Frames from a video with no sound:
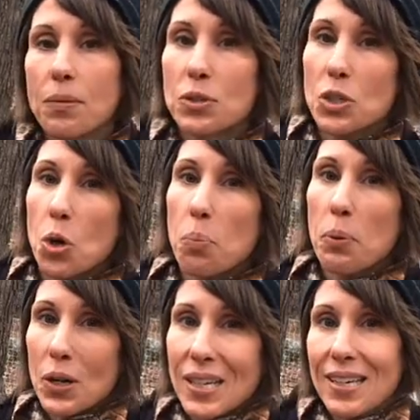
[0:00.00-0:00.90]
So
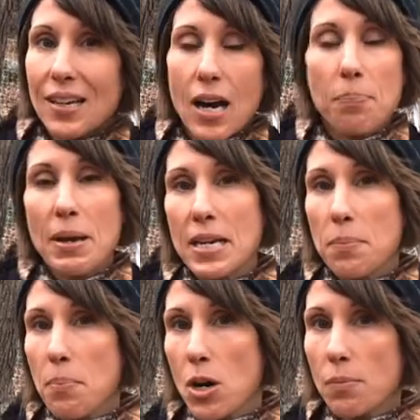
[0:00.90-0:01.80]
putting up any
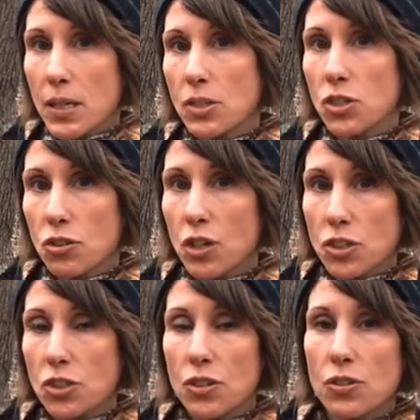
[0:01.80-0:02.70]
permanent
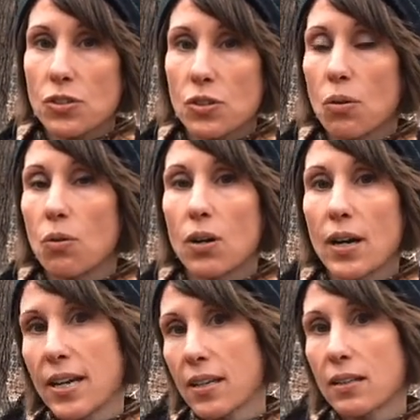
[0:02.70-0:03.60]
structures or
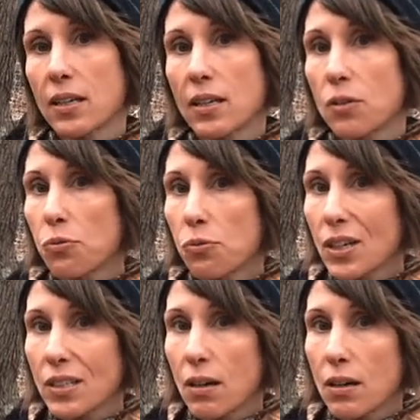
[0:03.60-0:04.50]
anything in the
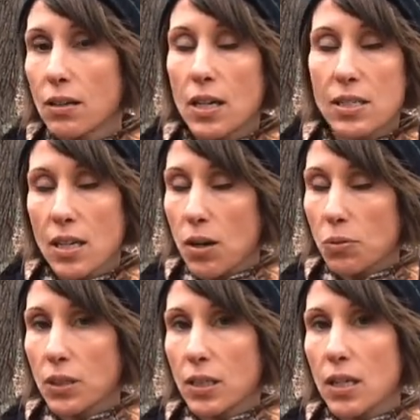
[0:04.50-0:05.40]
front yard is not
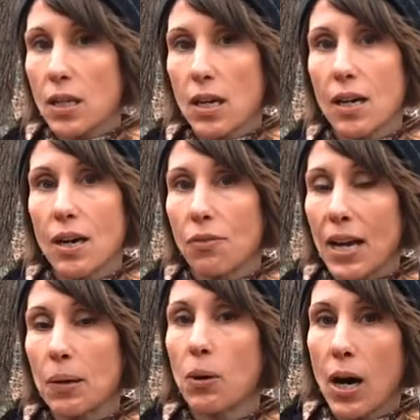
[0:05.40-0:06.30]
really a
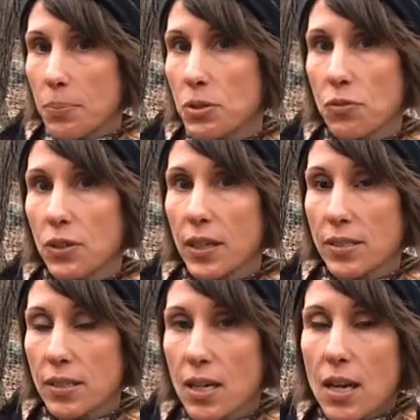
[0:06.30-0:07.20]
viable option for
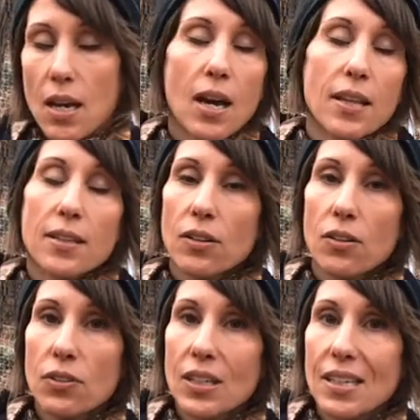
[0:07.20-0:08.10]
us. The other
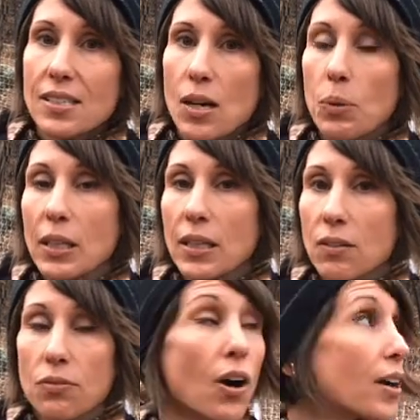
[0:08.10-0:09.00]
thing is that we
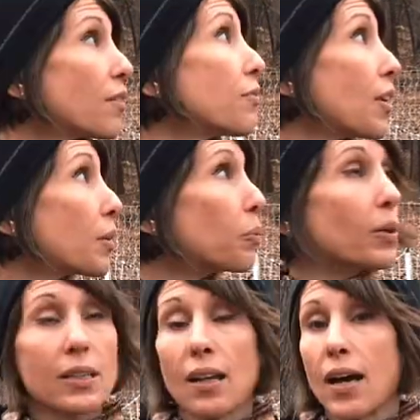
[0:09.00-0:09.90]
live on a very
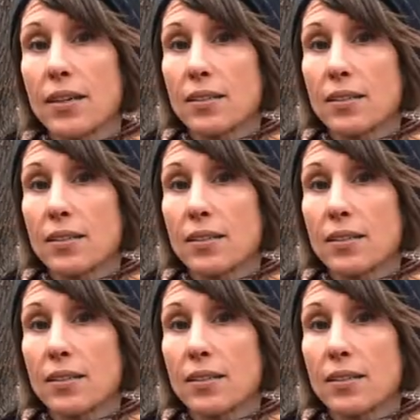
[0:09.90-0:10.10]
wooded lot.